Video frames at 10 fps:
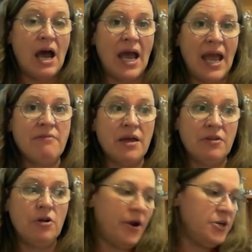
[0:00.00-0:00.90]
I have
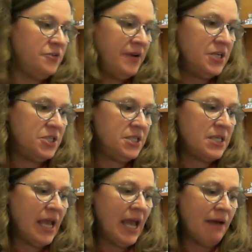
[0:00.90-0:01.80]
other large finishes.
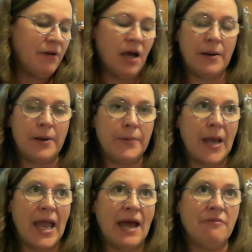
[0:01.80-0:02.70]
I
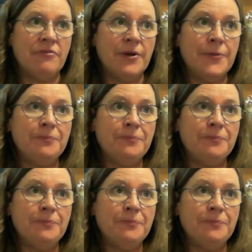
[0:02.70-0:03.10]
have